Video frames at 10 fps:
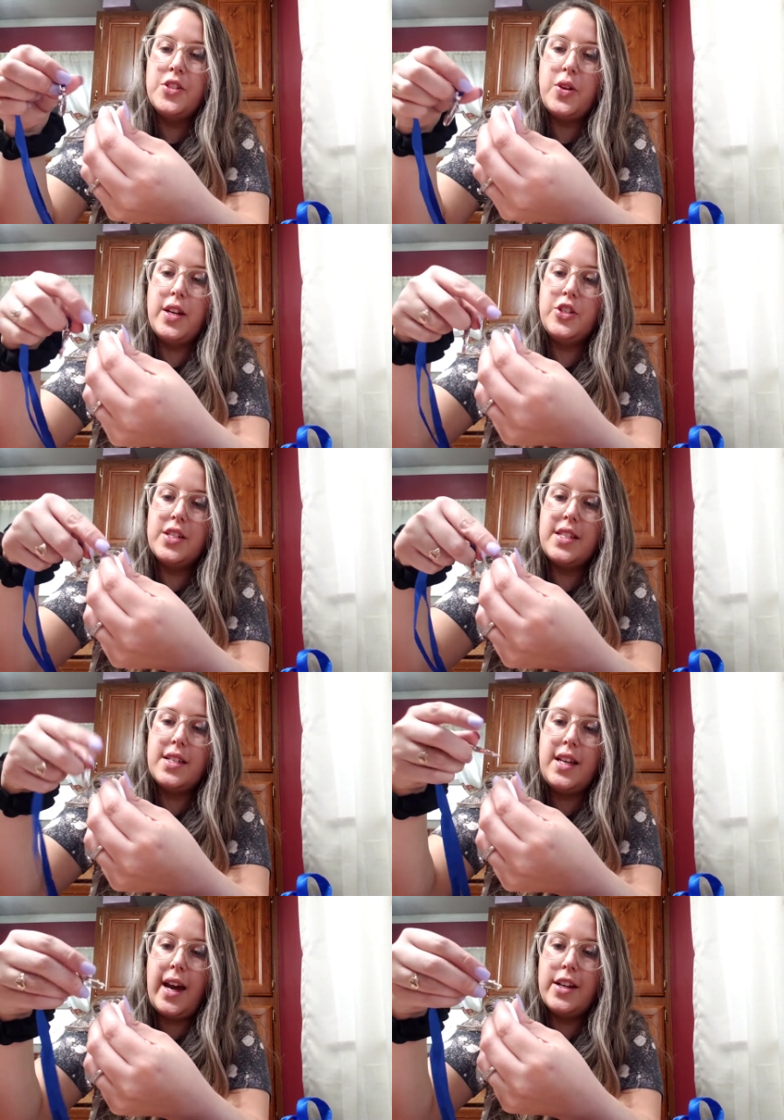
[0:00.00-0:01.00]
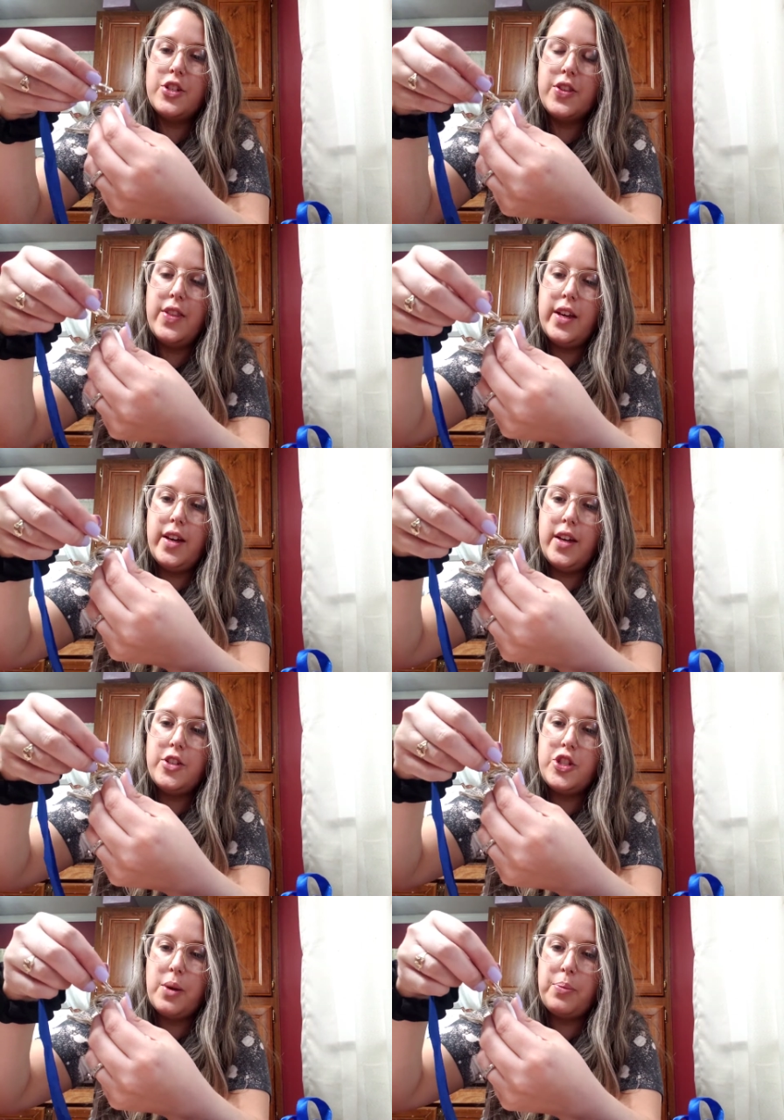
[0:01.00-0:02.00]
So I just attach the
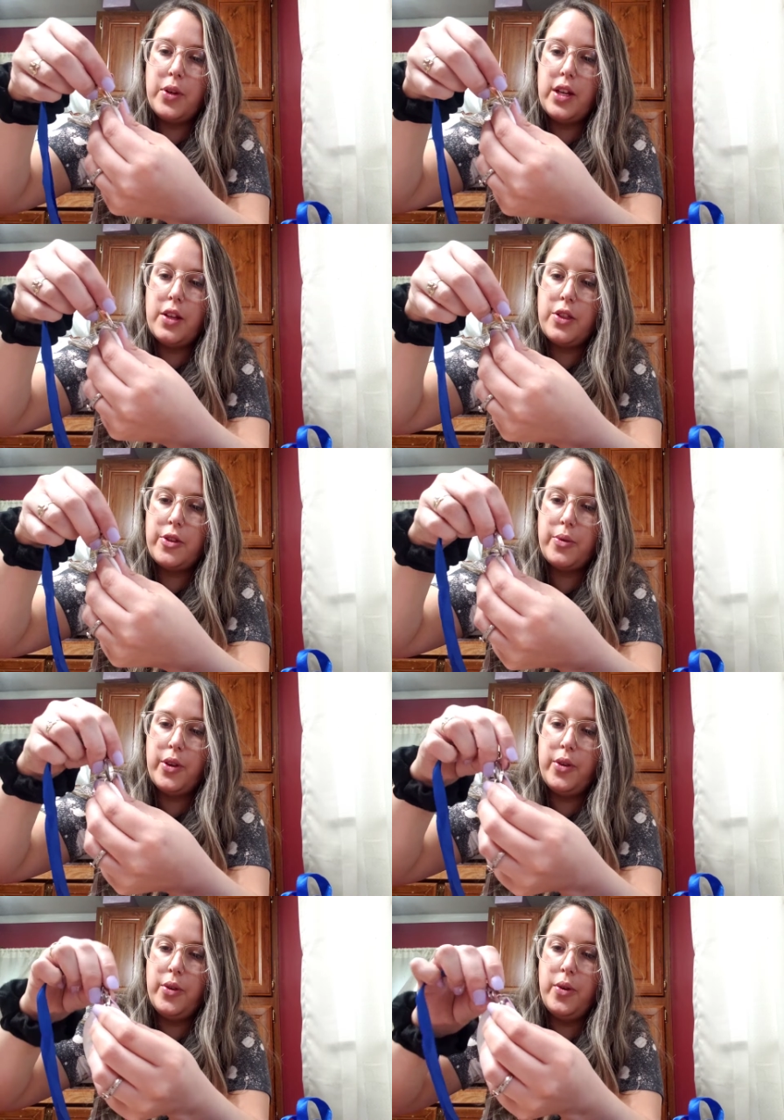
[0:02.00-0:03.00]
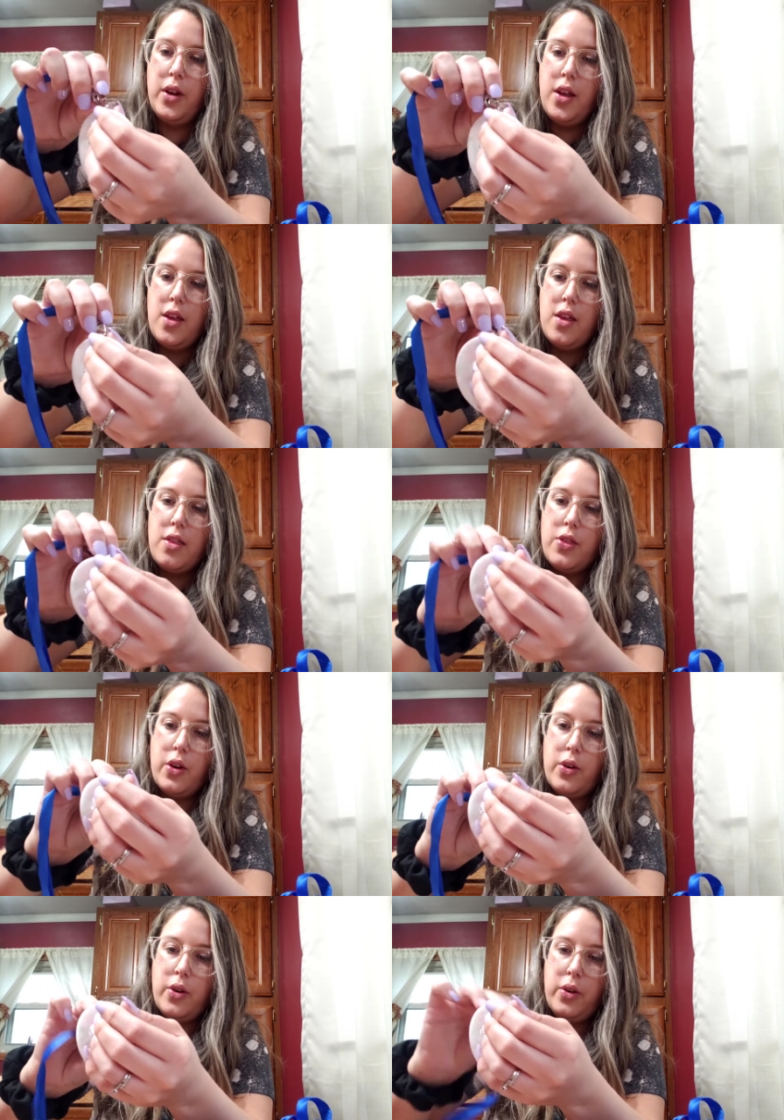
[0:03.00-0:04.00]
jump ring through
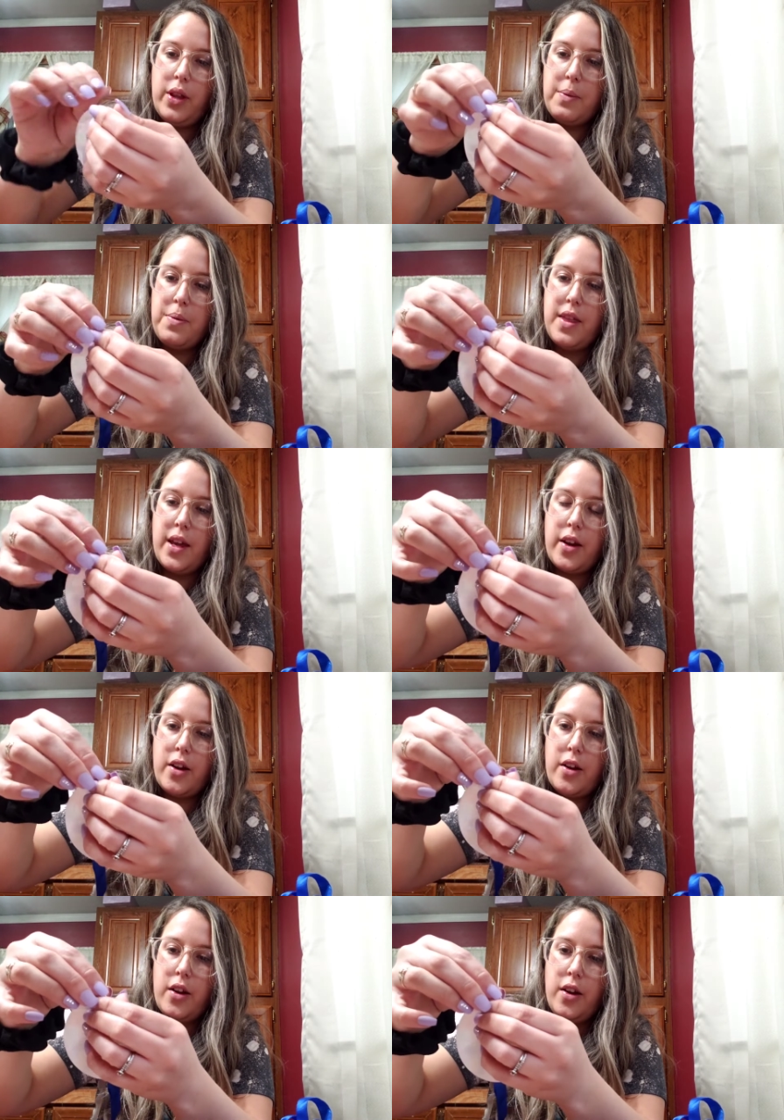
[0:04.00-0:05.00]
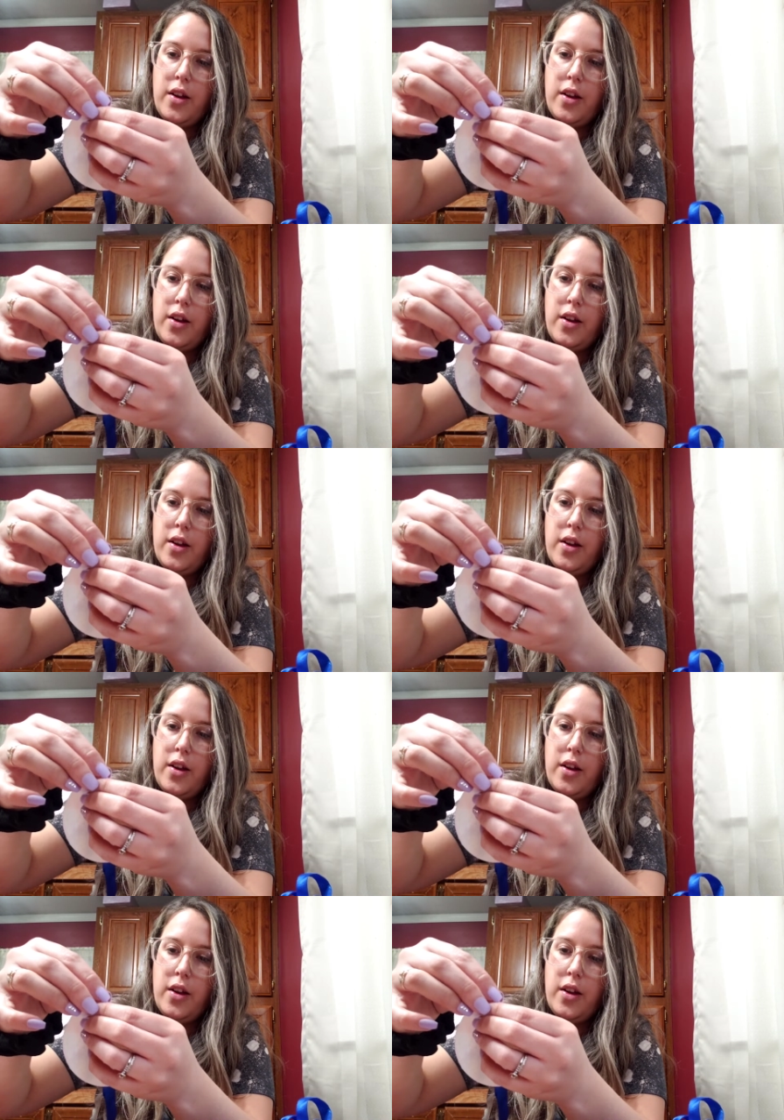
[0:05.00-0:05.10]
the hole up there